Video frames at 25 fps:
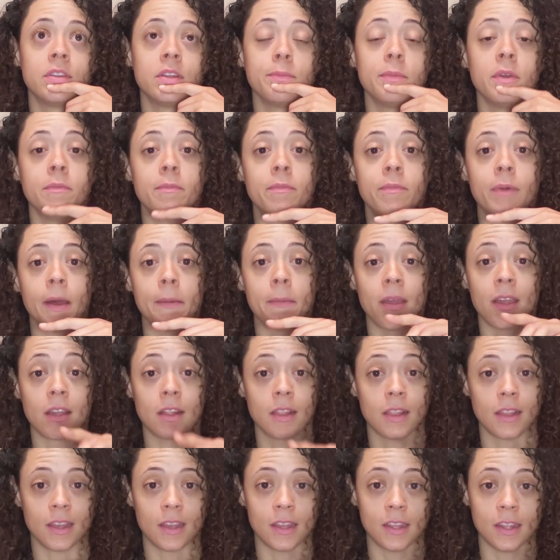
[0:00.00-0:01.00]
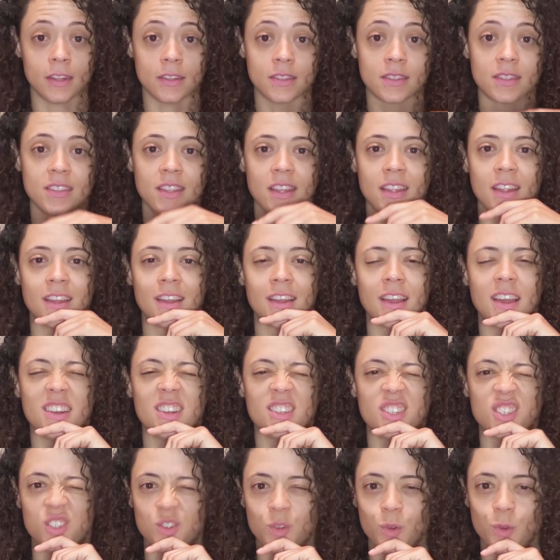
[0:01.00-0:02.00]
given to me by my clients that I
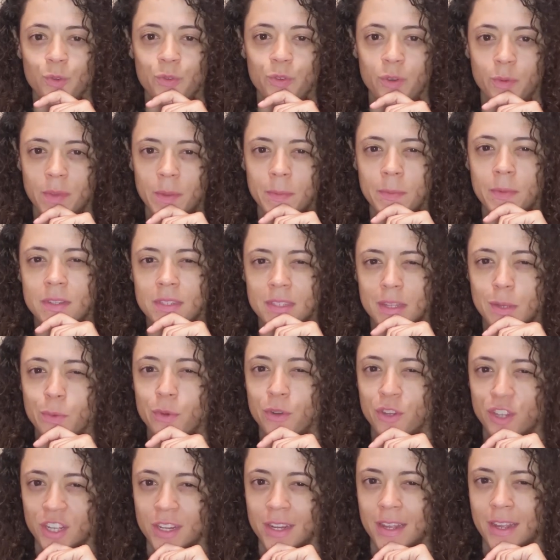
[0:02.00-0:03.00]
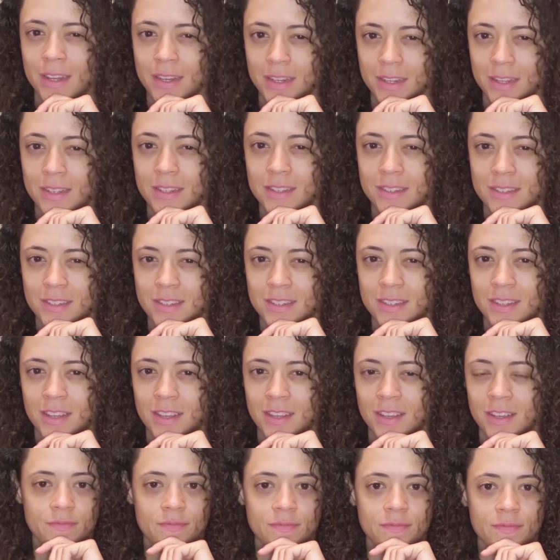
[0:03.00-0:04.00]
kind of stole from them because they were good
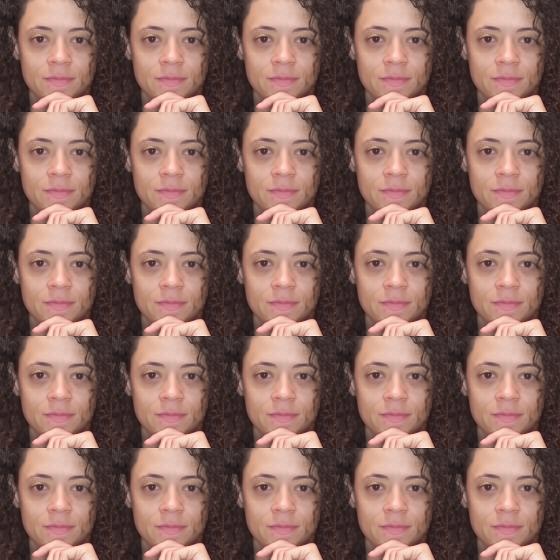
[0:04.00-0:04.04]
ideas.